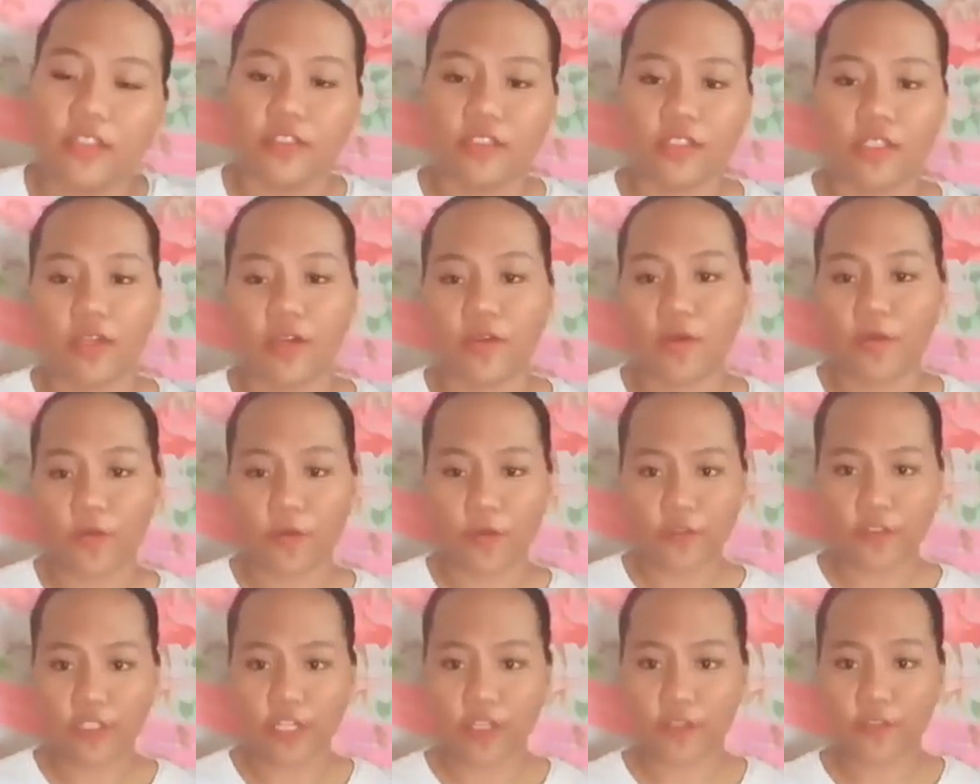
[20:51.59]
So,
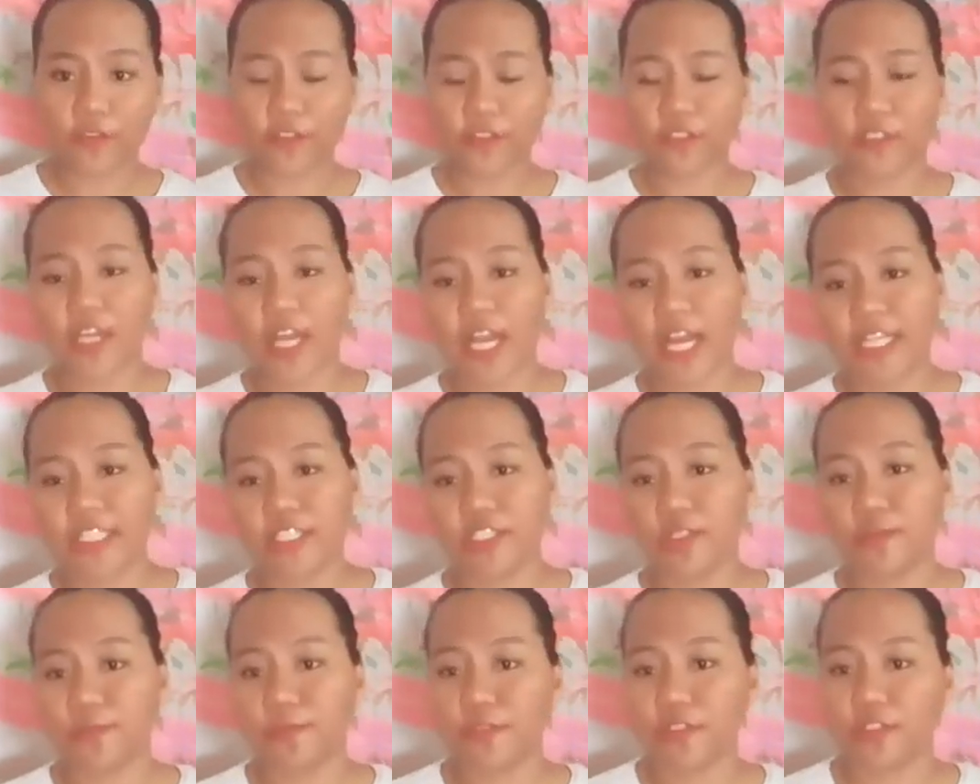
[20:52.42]
kung nagustuhan
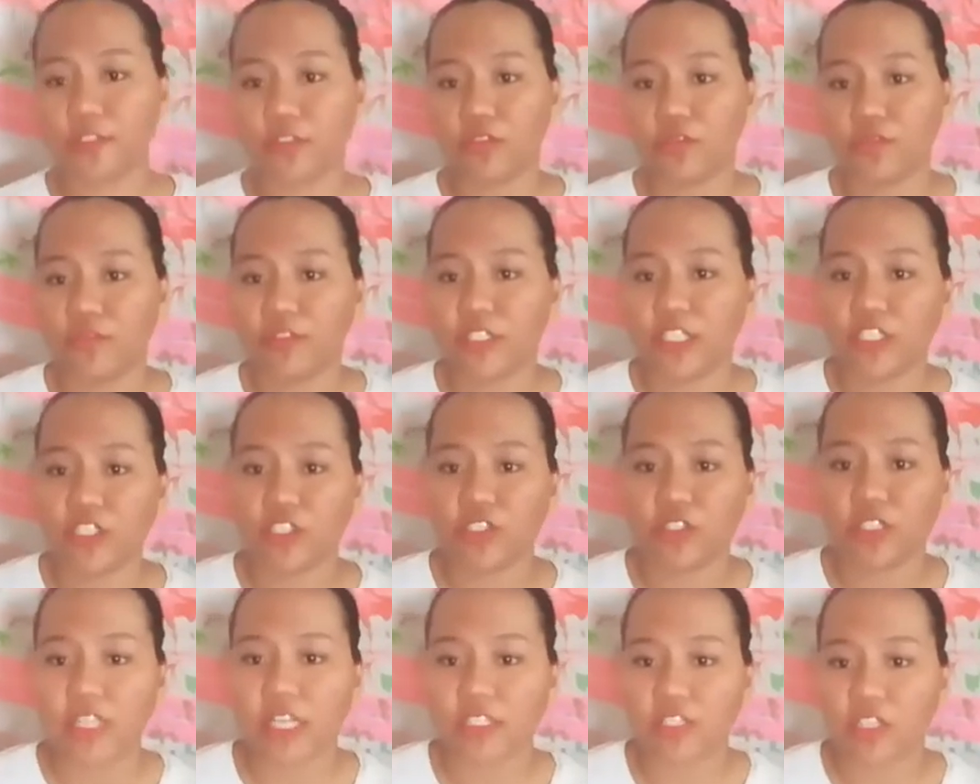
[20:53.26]
nyo po tong
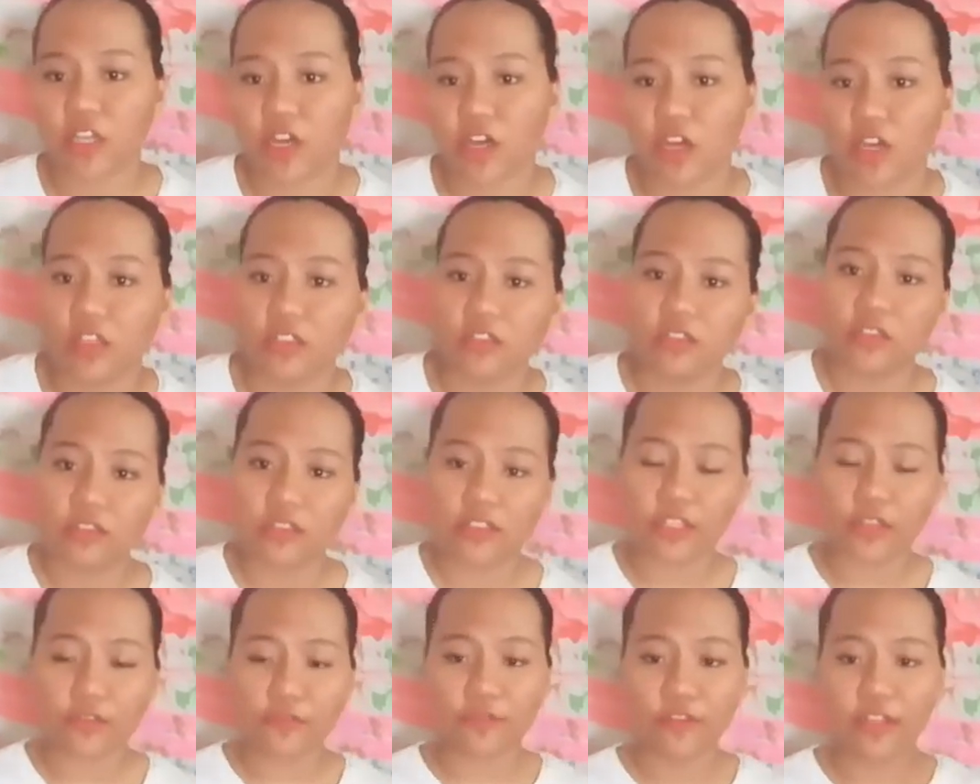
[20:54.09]
video na to,
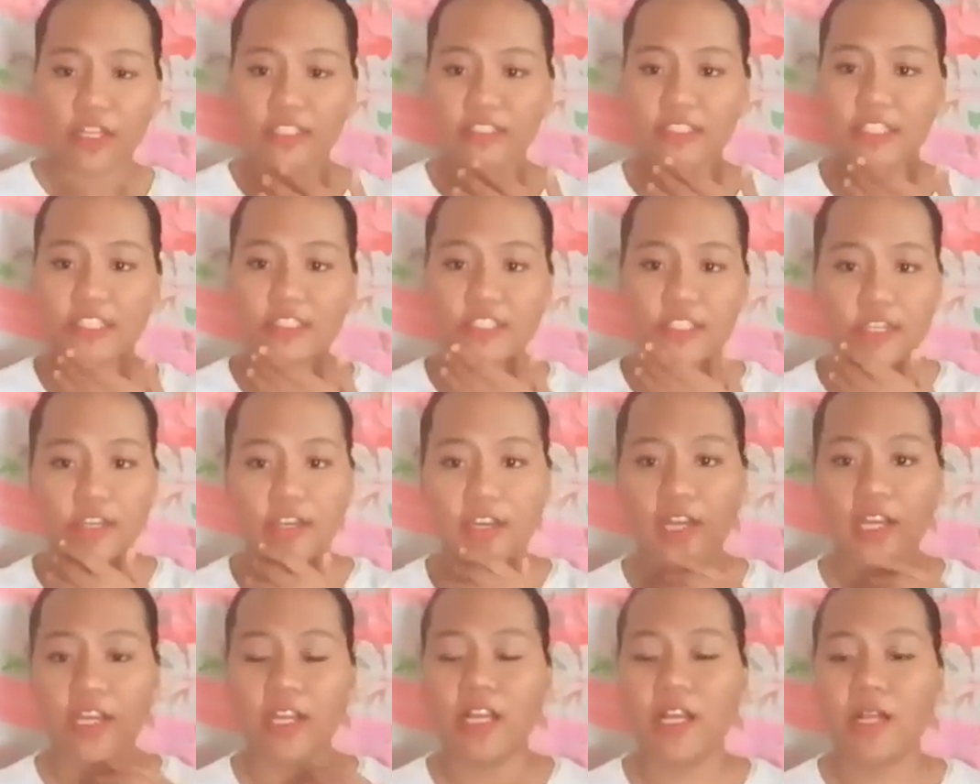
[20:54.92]
ng vlog na
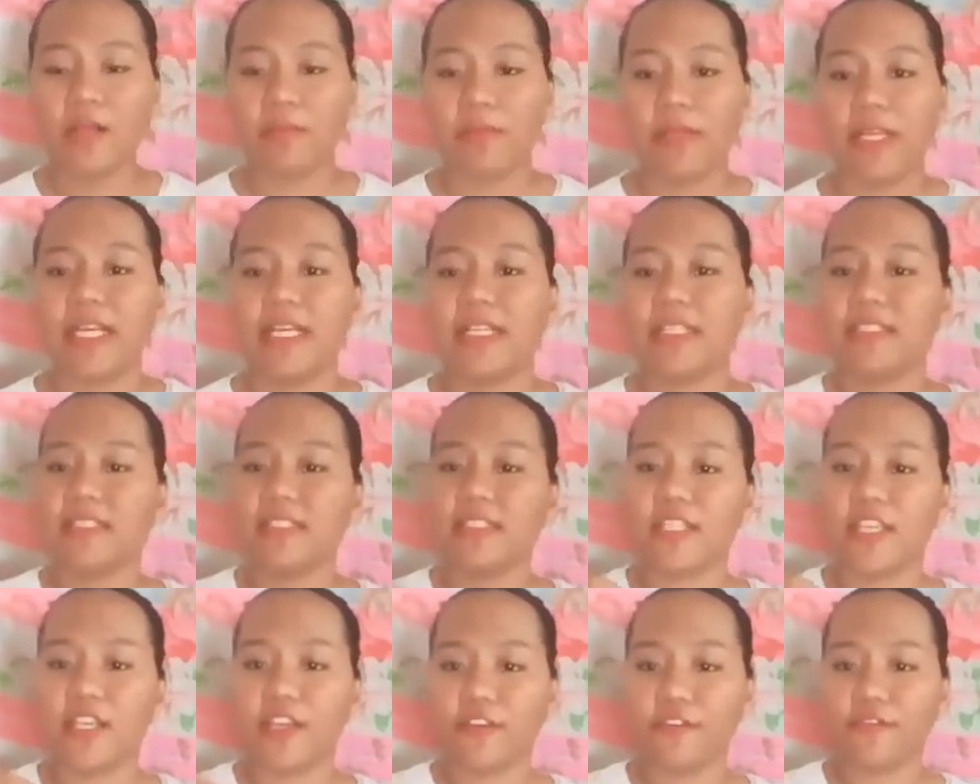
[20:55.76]
to, please
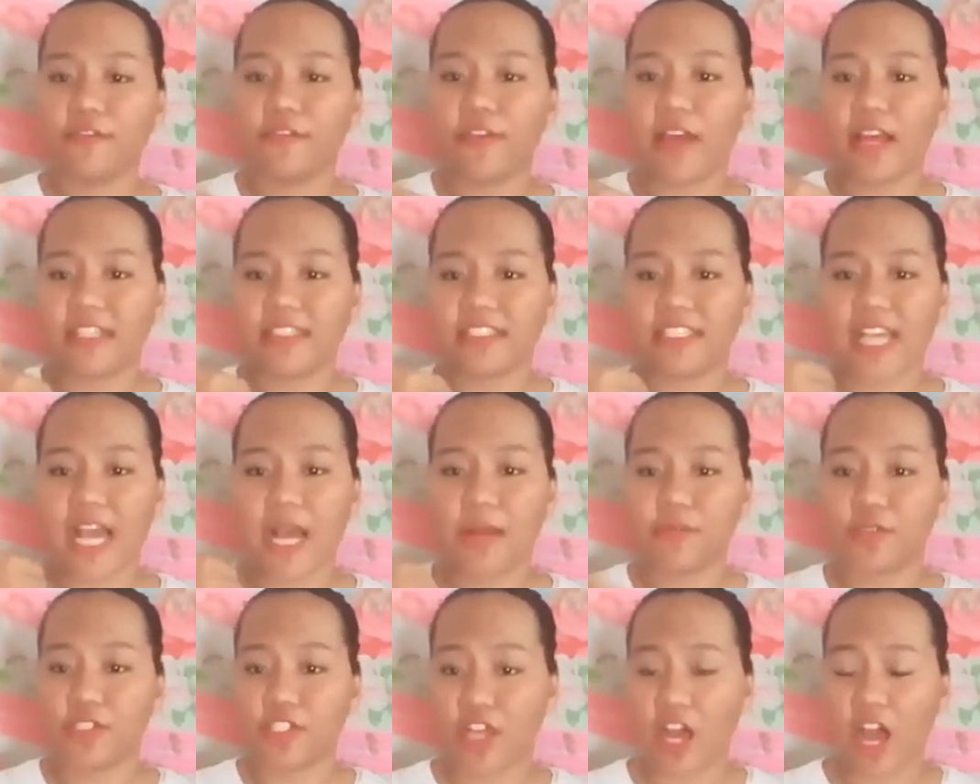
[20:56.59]
give a
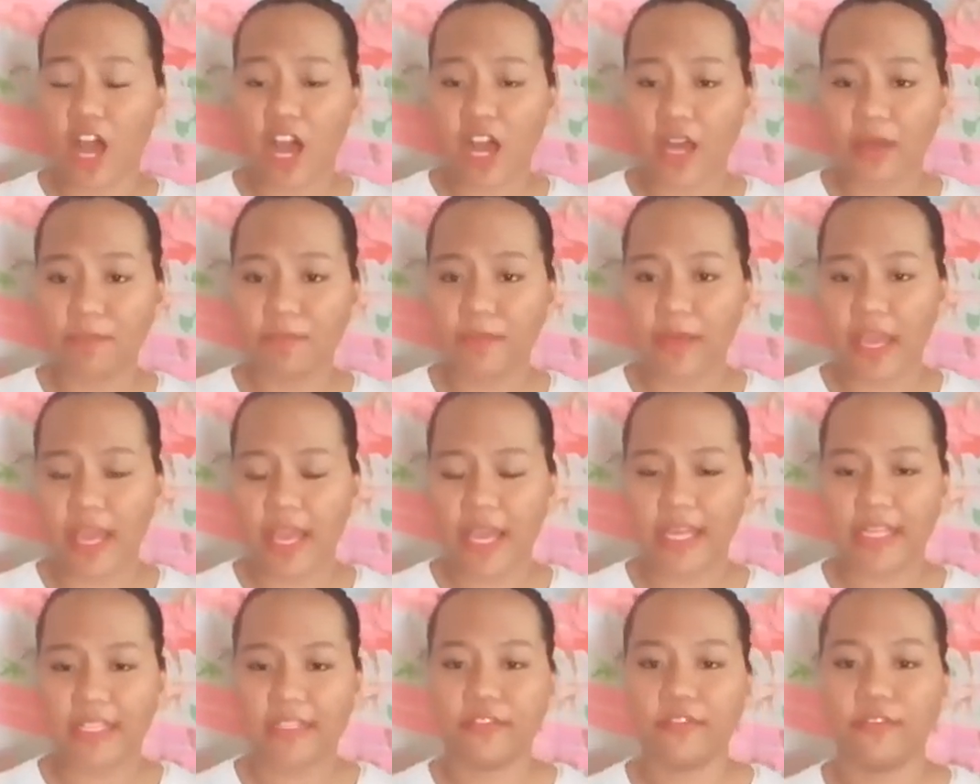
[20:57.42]
thumbs up
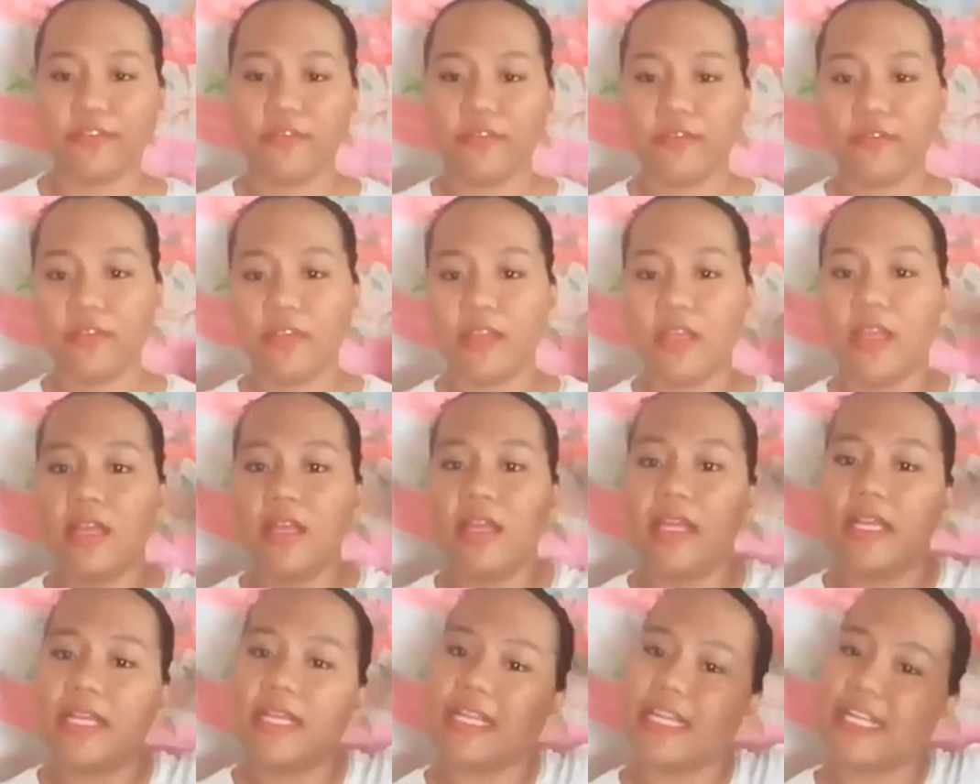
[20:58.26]
and
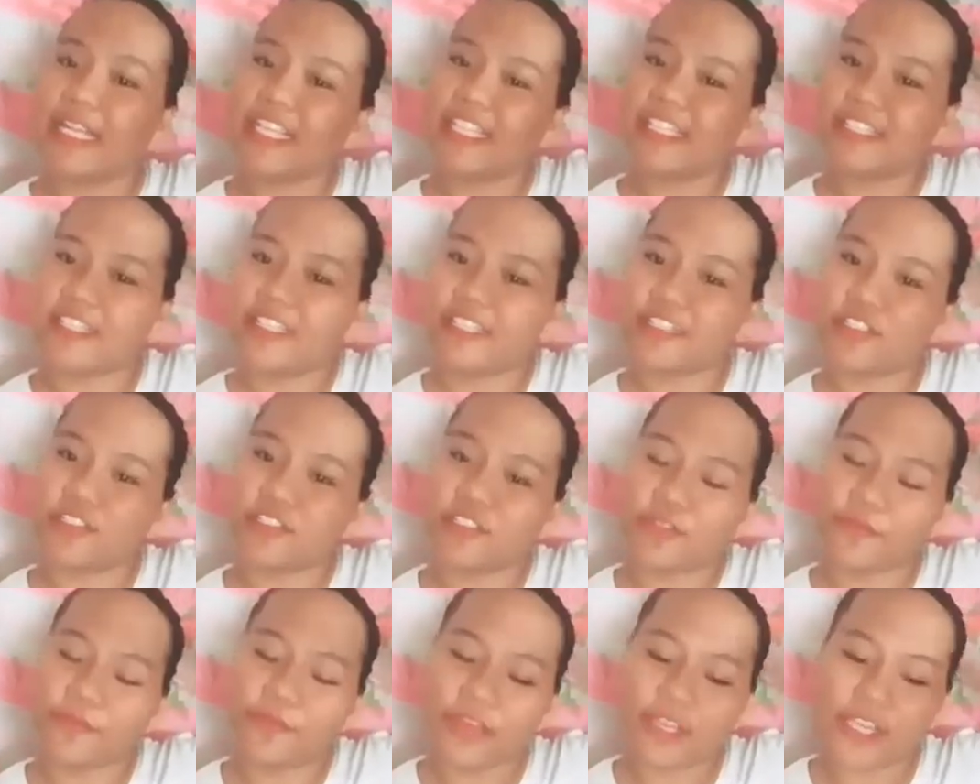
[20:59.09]
click the
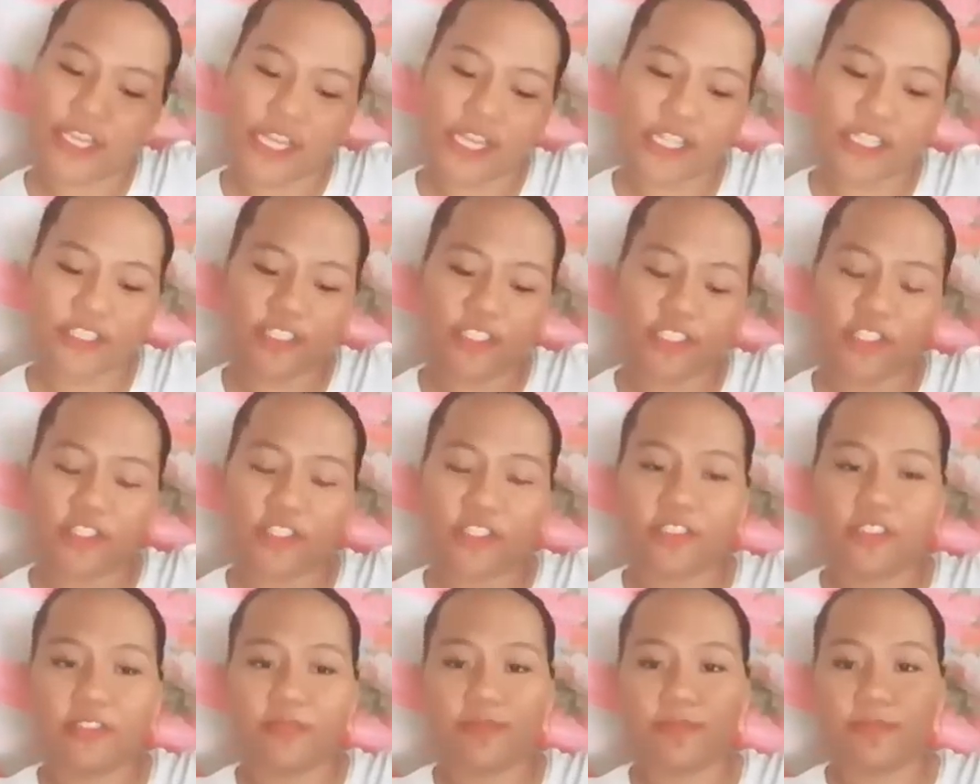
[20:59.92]

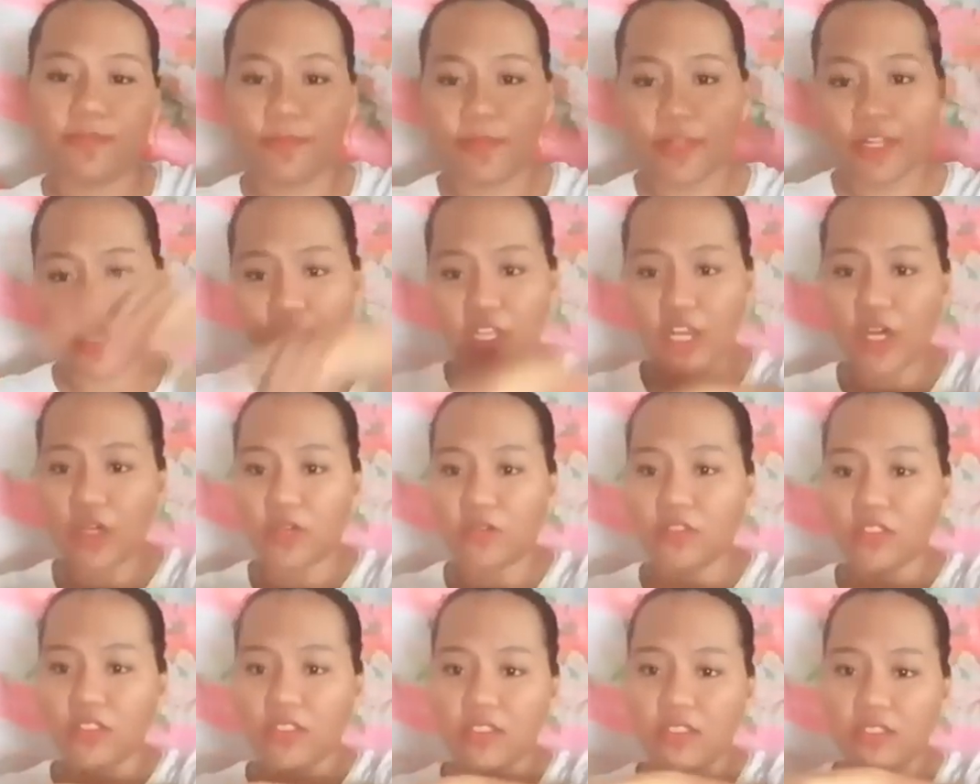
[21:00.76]
notification
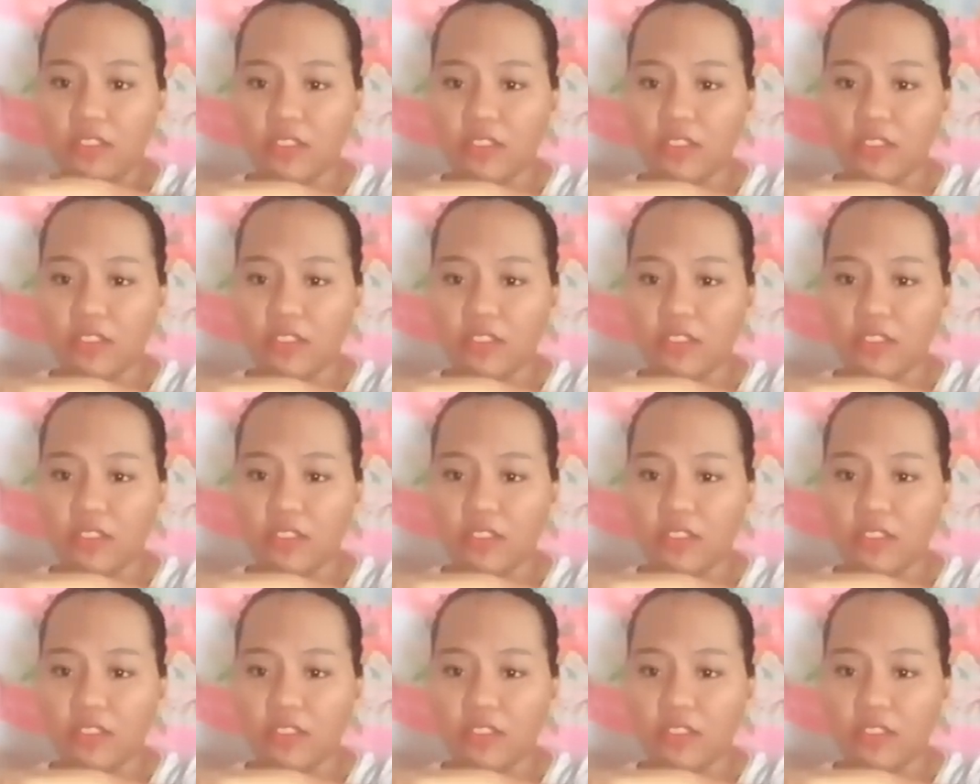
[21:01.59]
below.